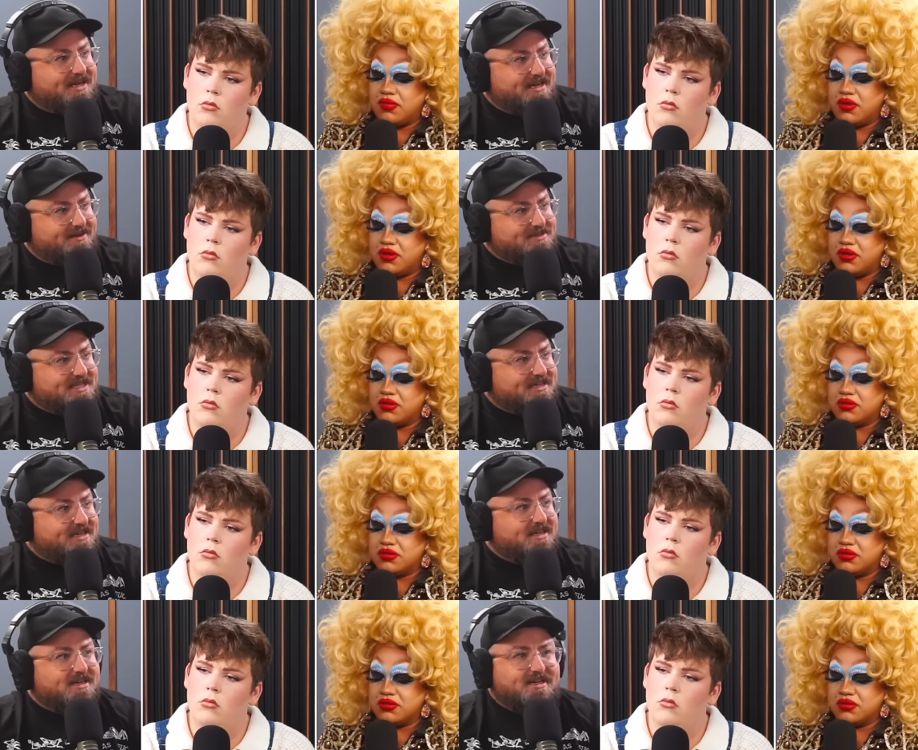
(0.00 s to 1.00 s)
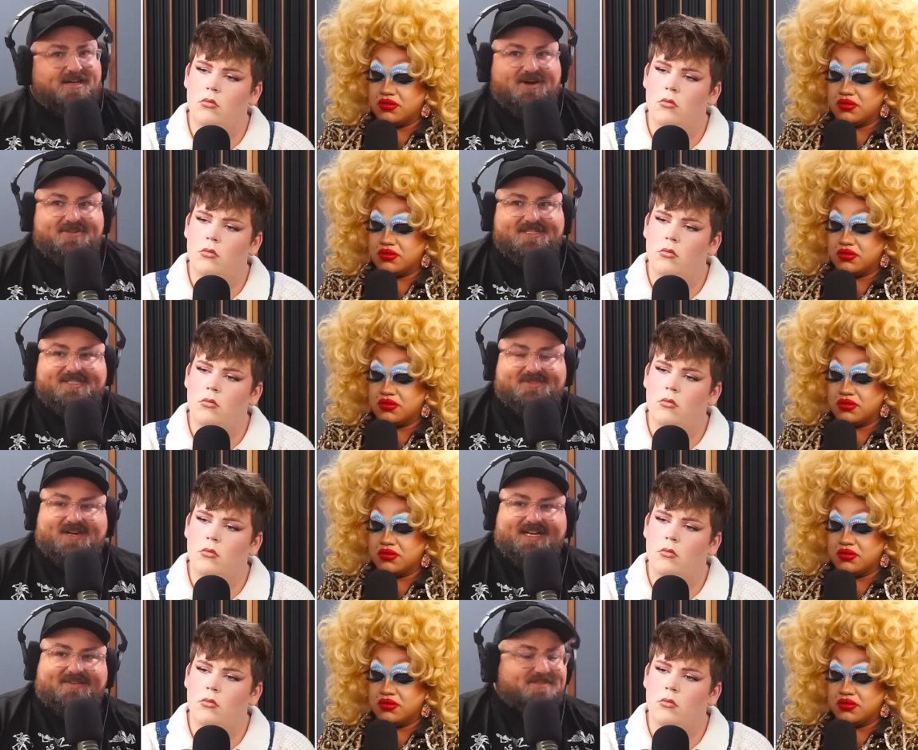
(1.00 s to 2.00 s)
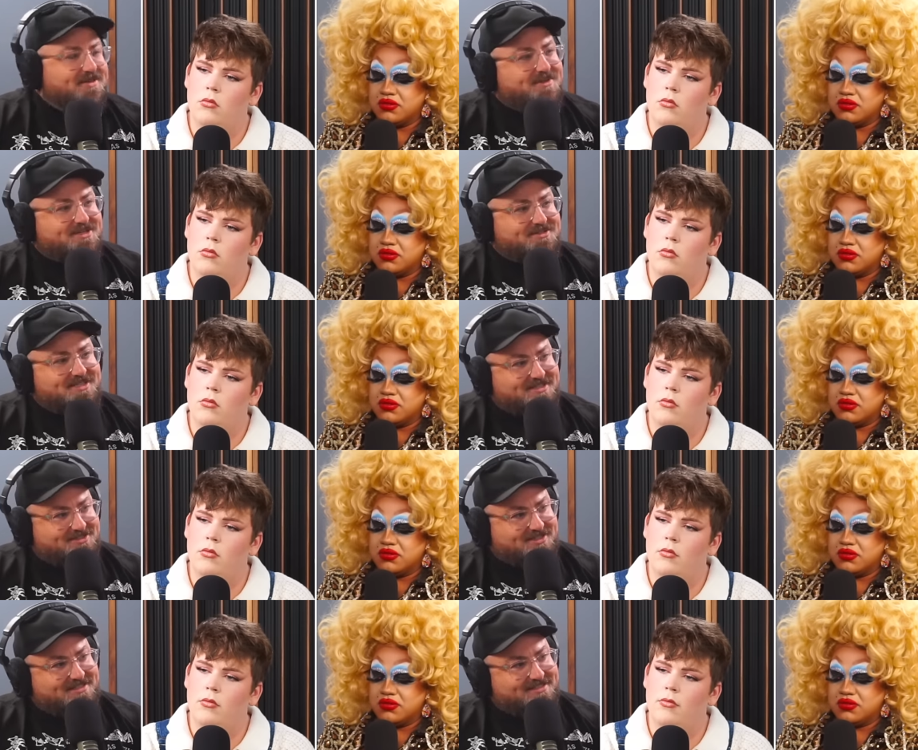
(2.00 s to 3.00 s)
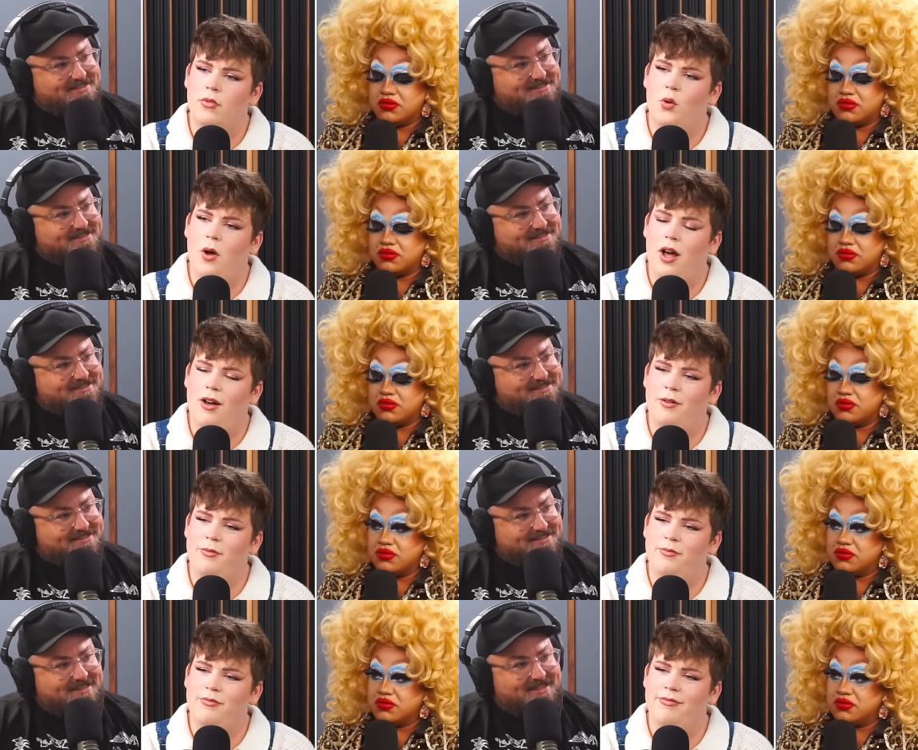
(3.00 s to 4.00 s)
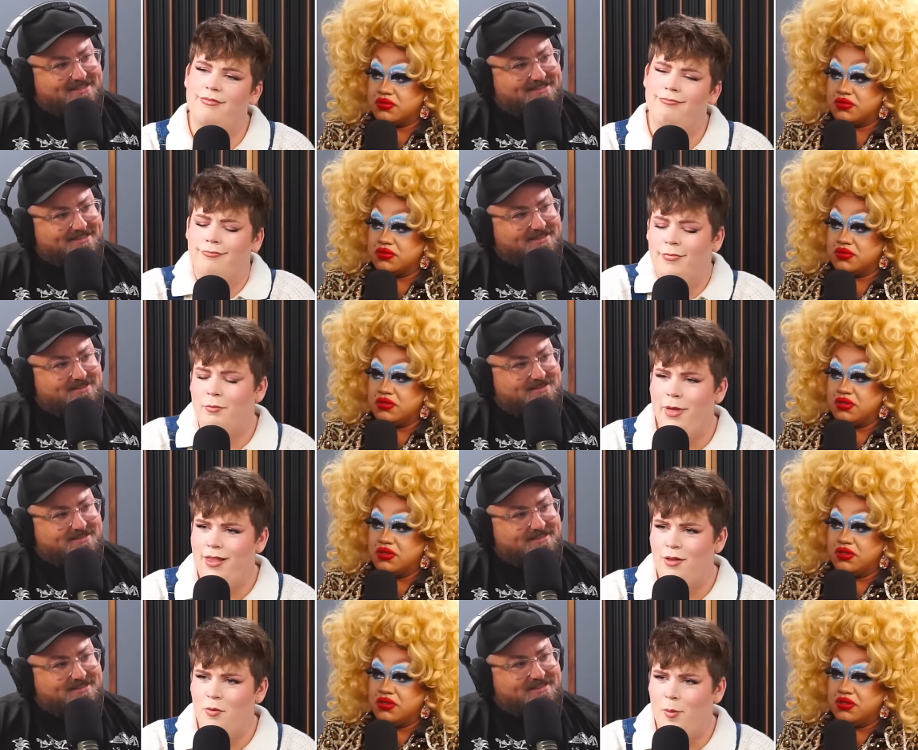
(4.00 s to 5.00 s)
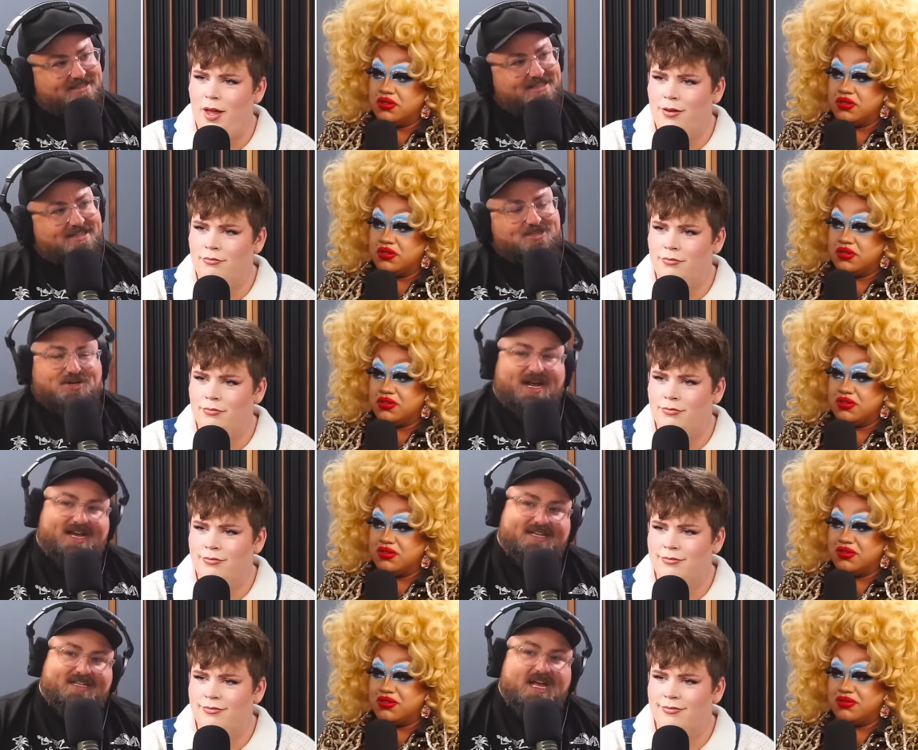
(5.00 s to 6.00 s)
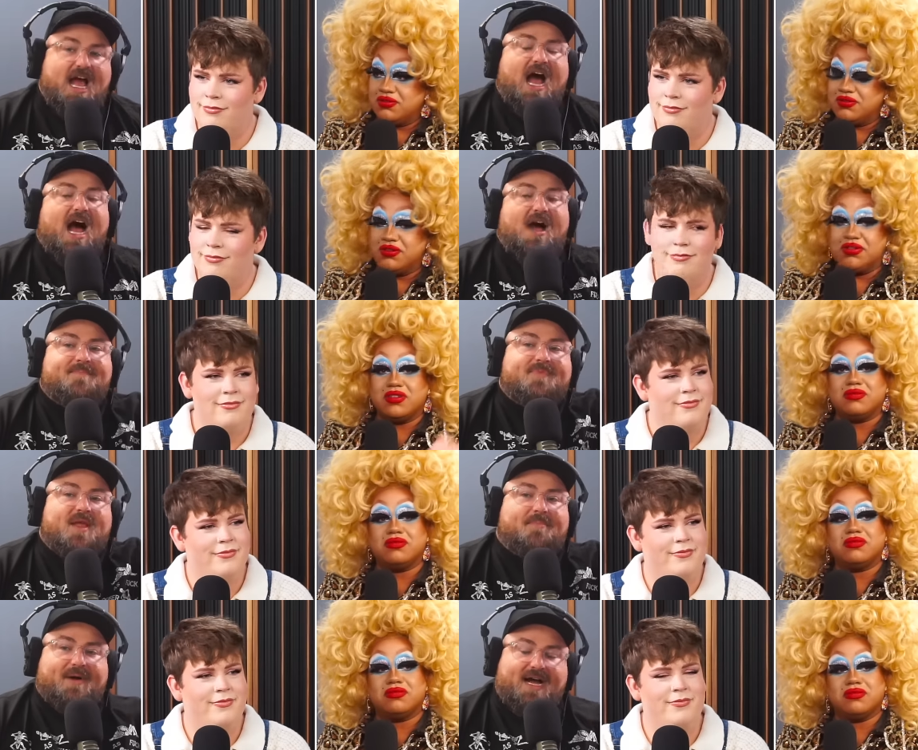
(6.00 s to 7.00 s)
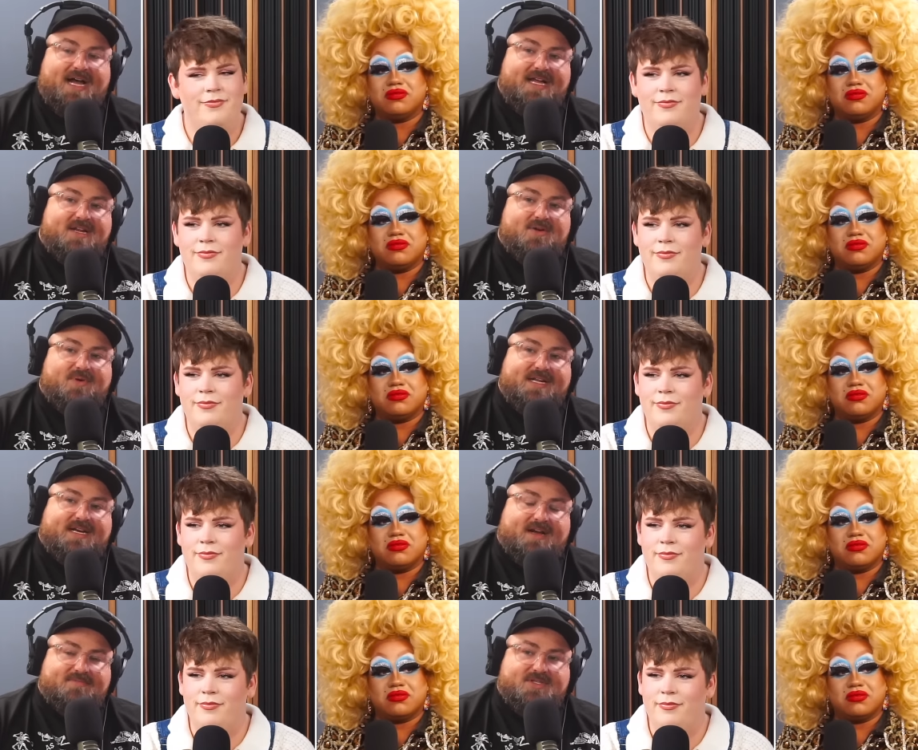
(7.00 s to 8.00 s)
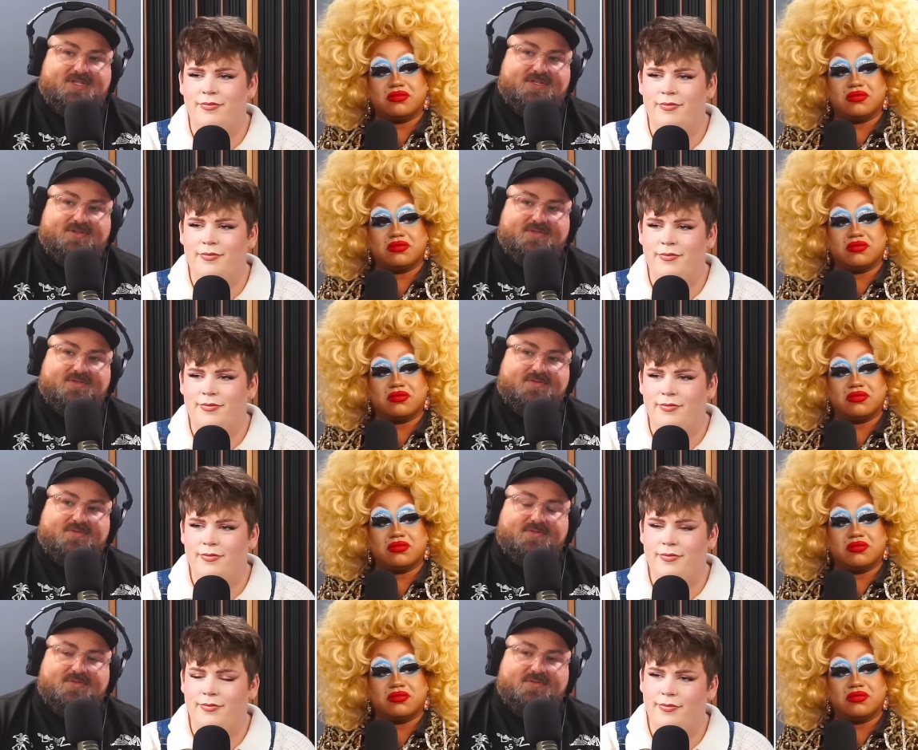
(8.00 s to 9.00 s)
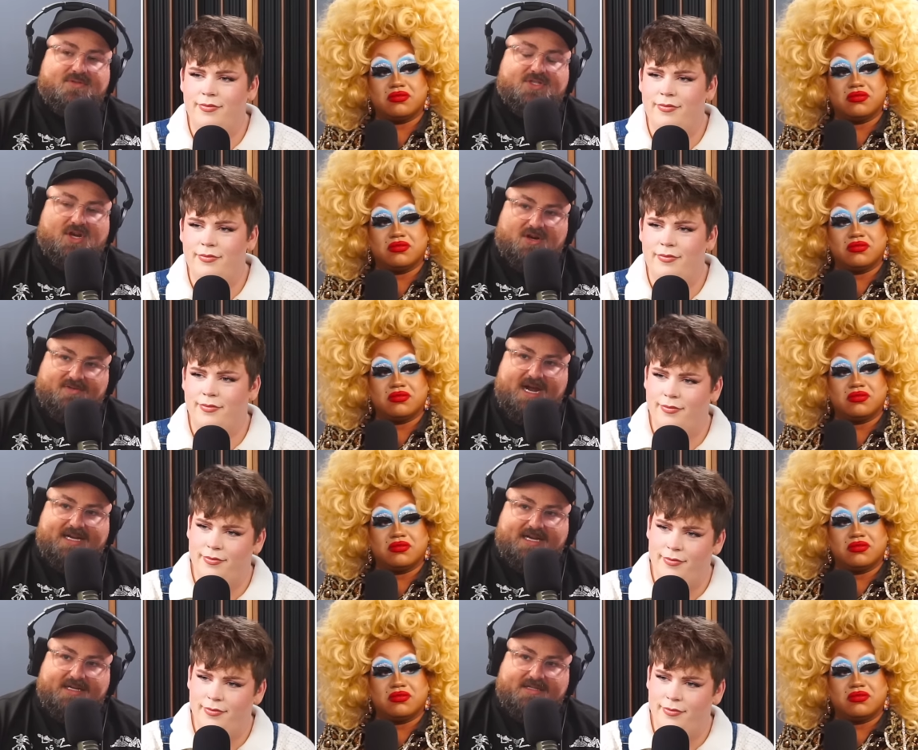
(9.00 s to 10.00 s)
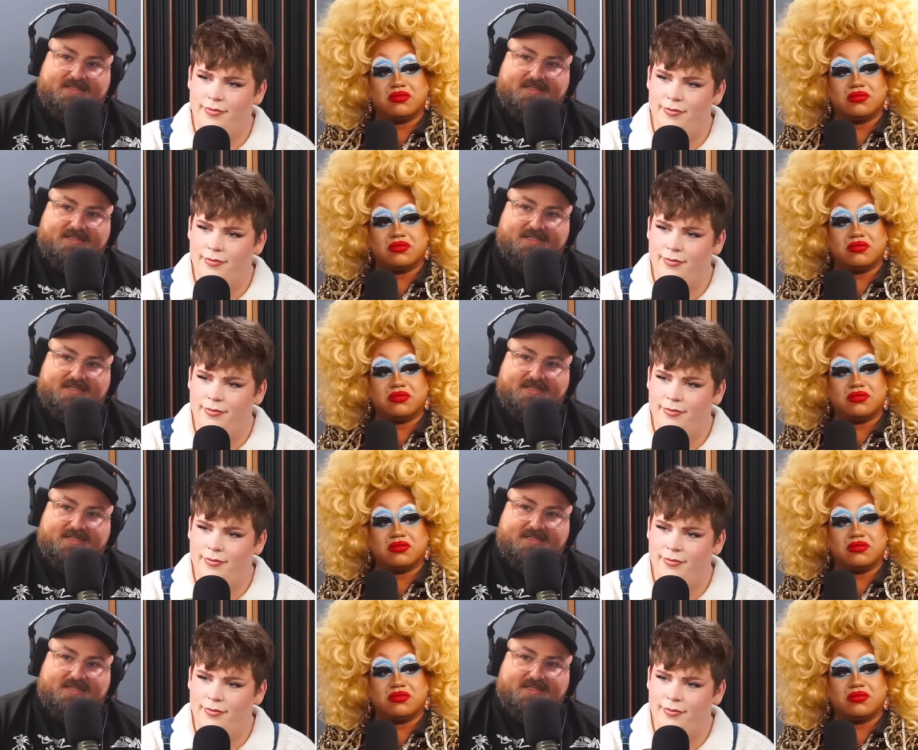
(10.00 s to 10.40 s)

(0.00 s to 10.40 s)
Speaker 1: it, and I was like, oh, this is great. I've done my due diligence. Wow. Yeah.
Speaker 2: Businesswoman.
Speaker 1: Try. Um, mm-hmm. but when it comes to songwriting,